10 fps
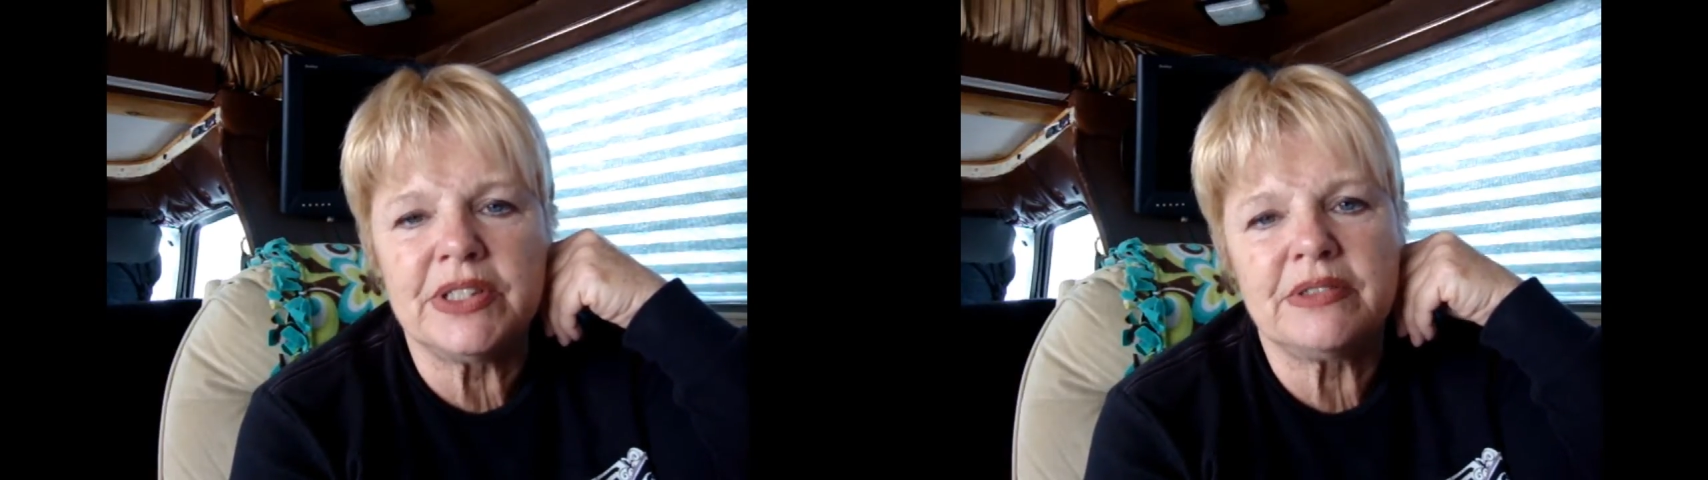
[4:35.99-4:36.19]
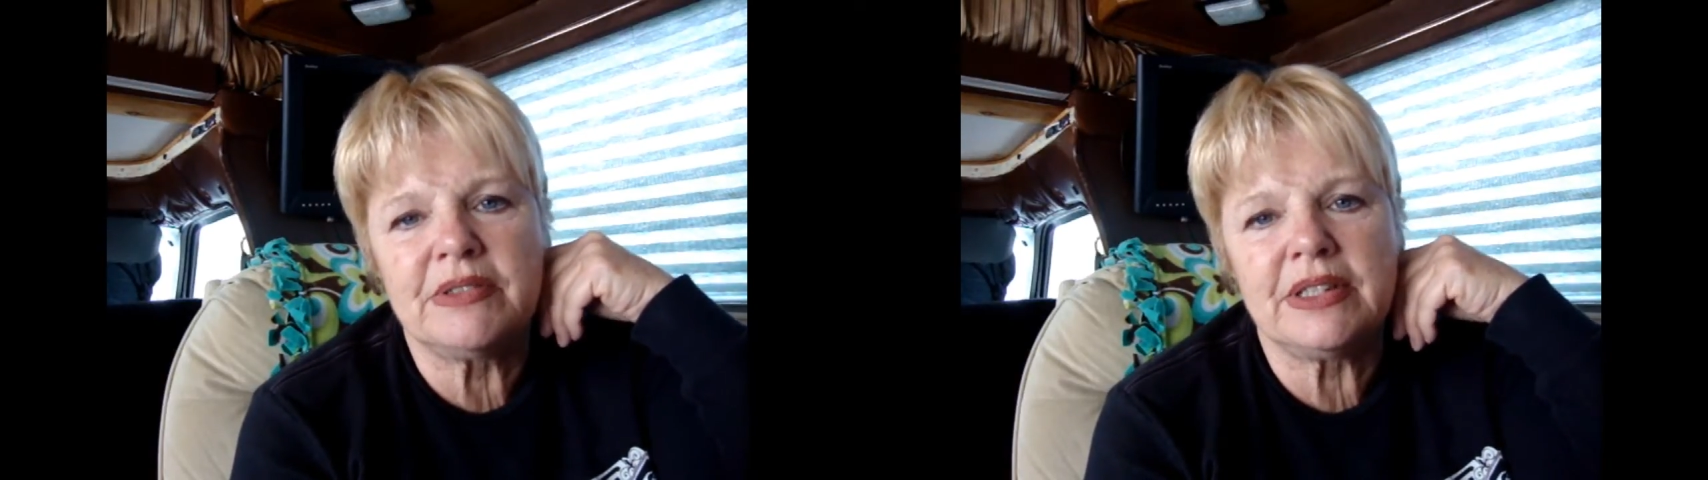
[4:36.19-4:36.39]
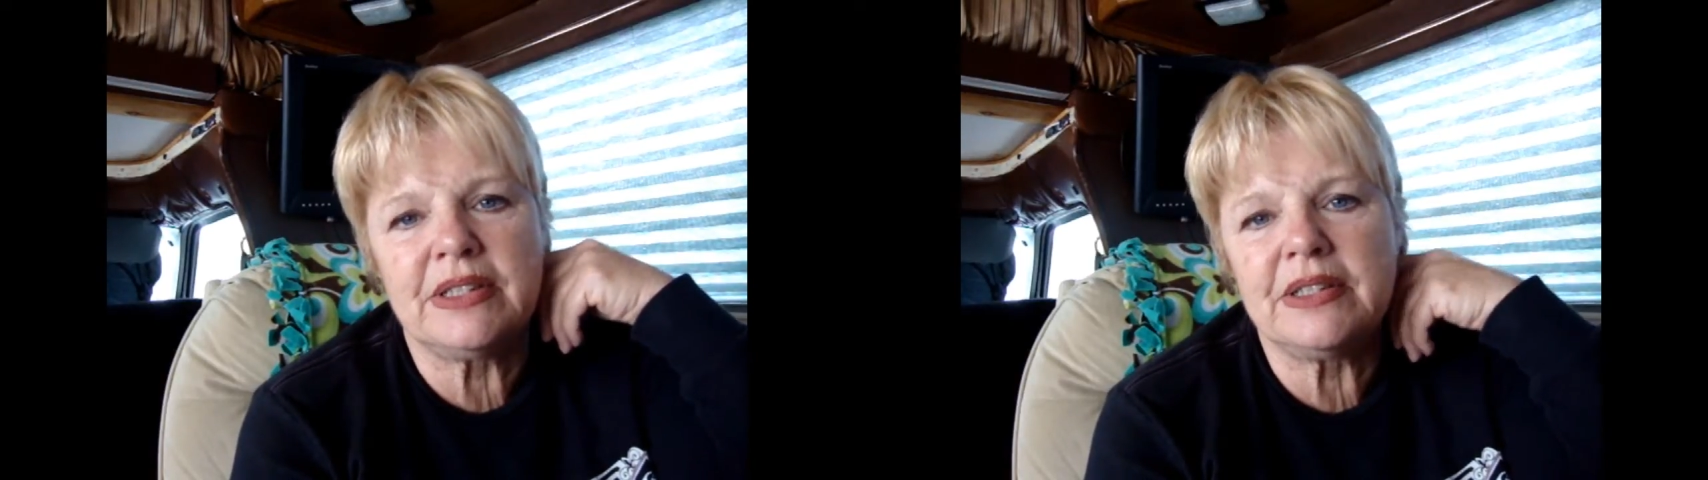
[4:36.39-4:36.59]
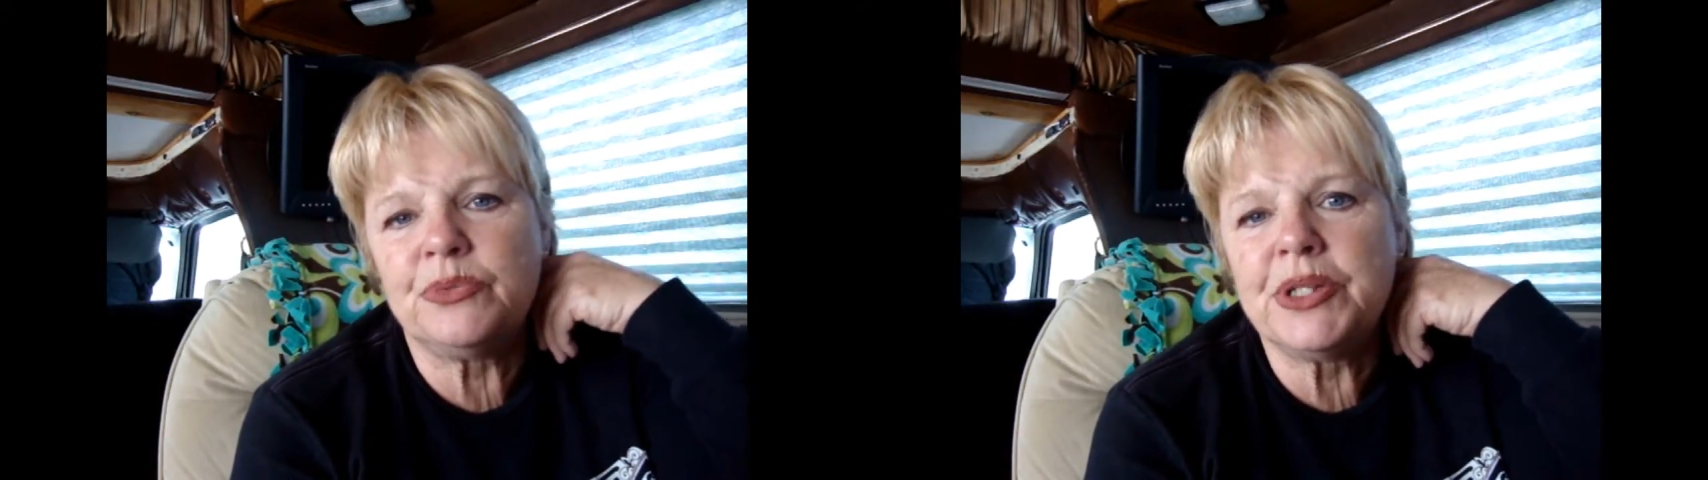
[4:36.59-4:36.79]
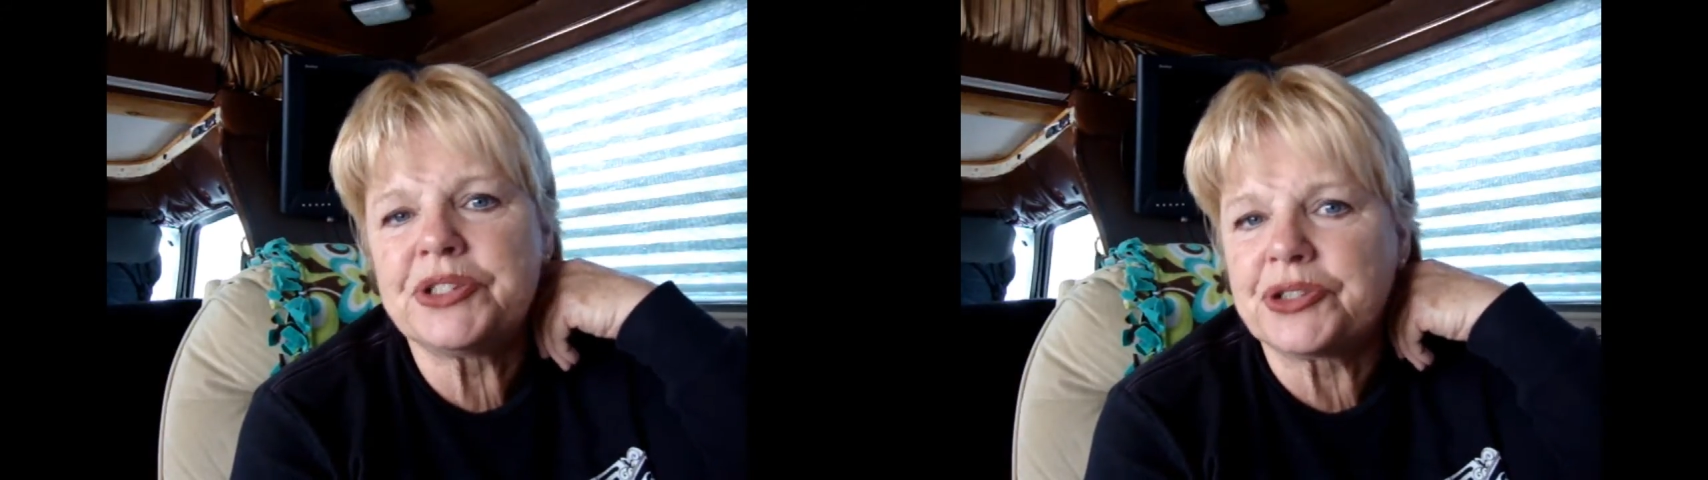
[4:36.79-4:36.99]
He
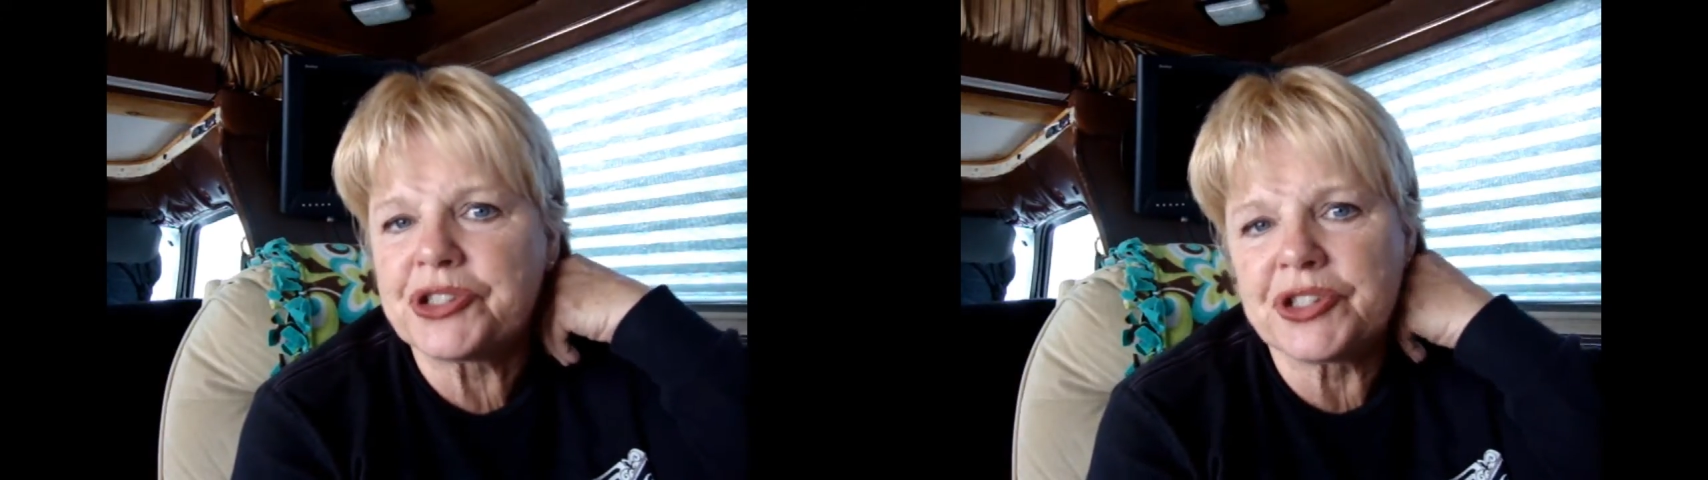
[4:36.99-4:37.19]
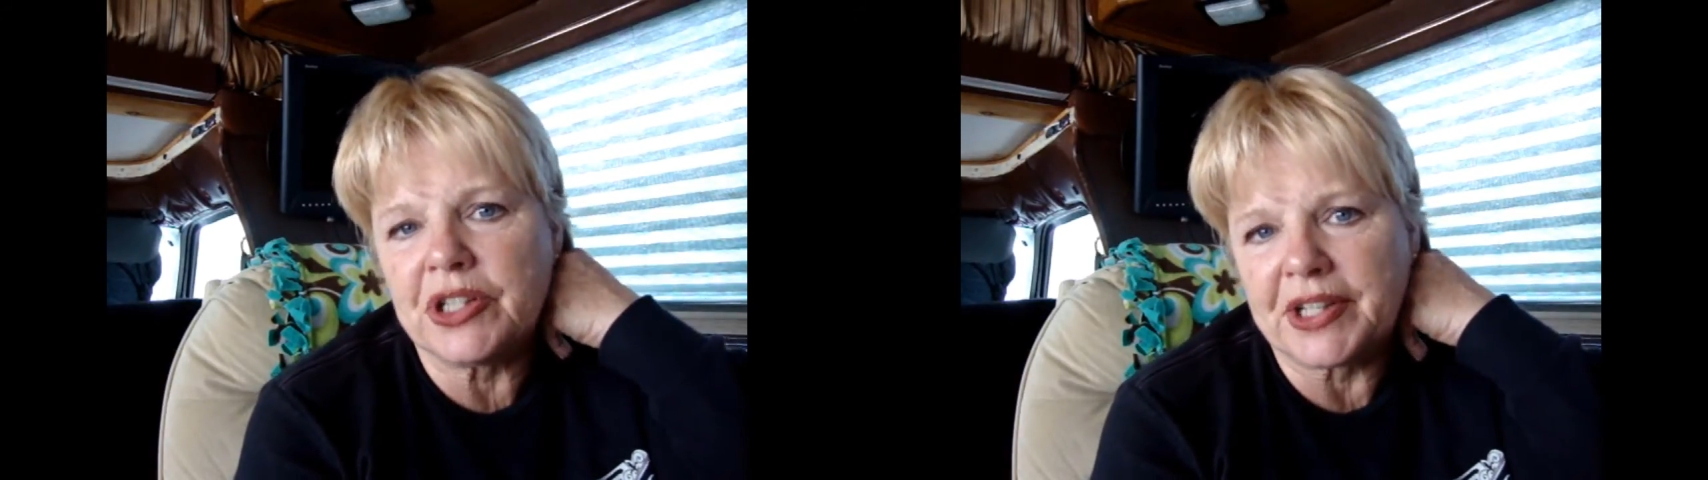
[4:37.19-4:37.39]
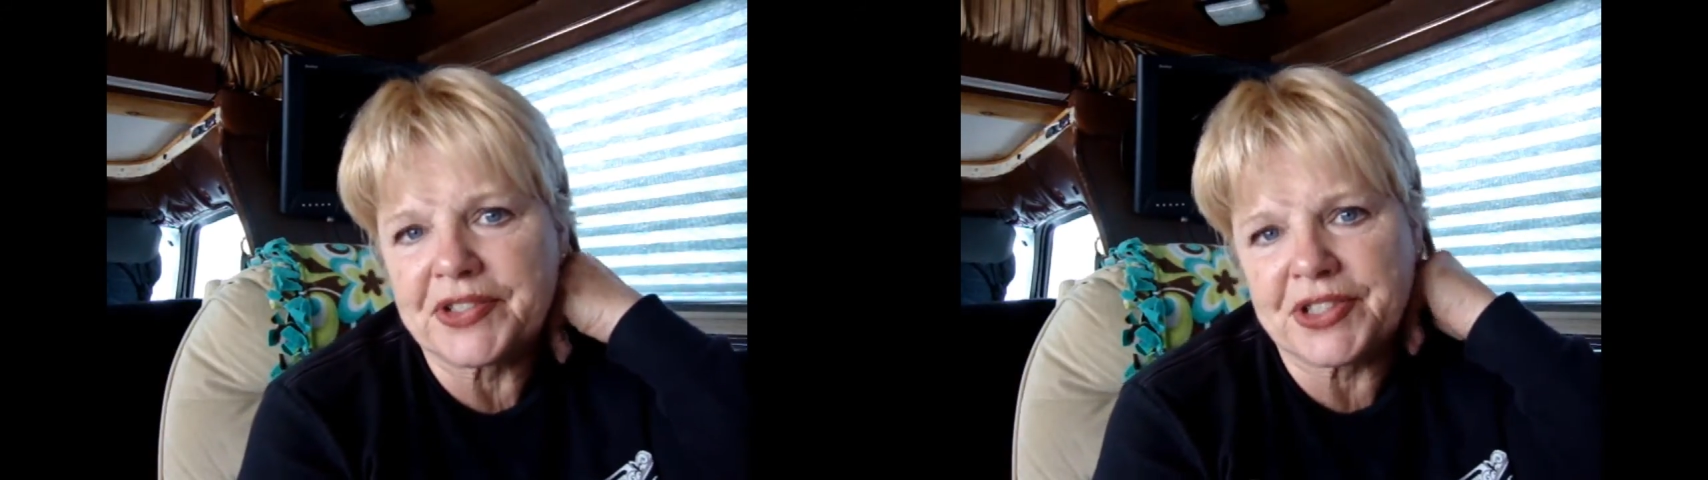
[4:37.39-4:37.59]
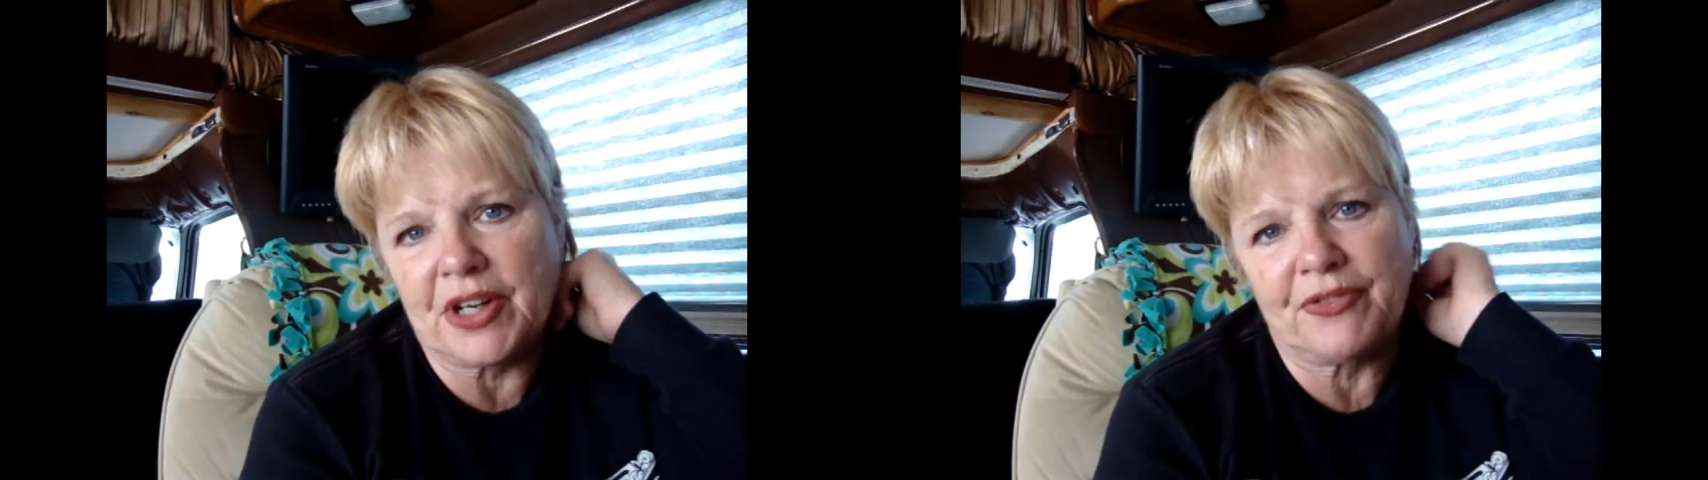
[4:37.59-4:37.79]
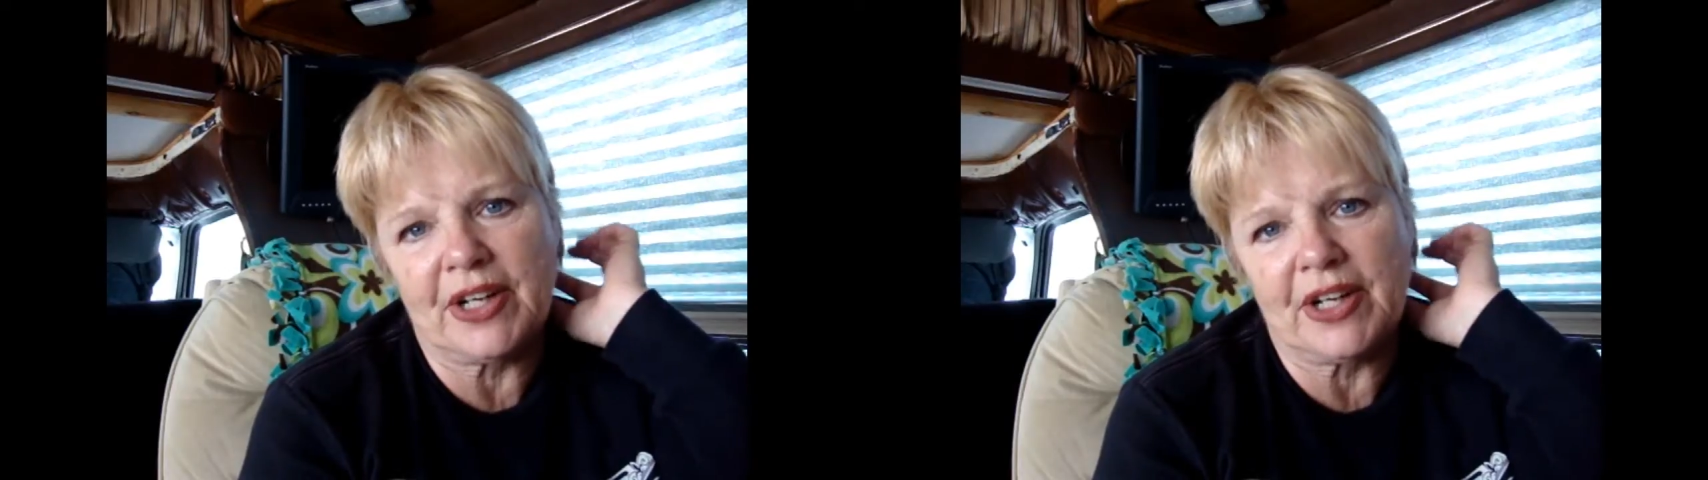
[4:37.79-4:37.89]
researches a lot of stuff.